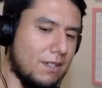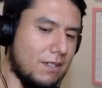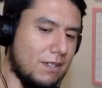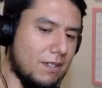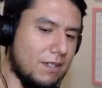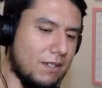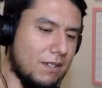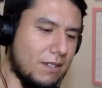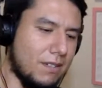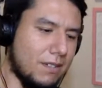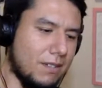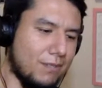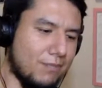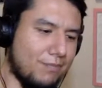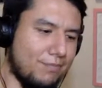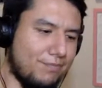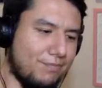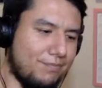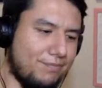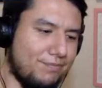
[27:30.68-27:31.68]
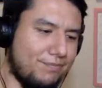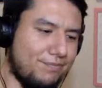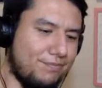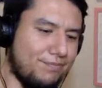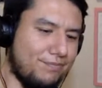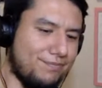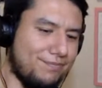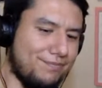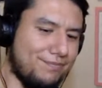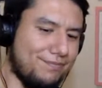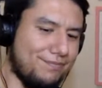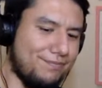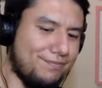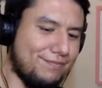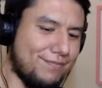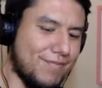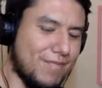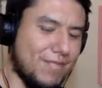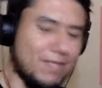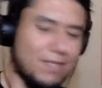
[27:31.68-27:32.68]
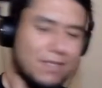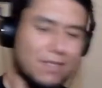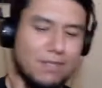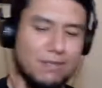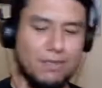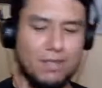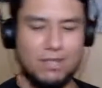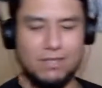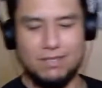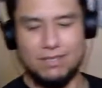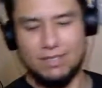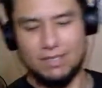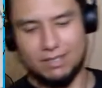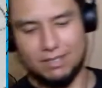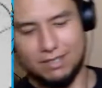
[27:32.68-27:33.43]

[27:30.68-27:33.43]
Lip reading: Um, that's good advice. I like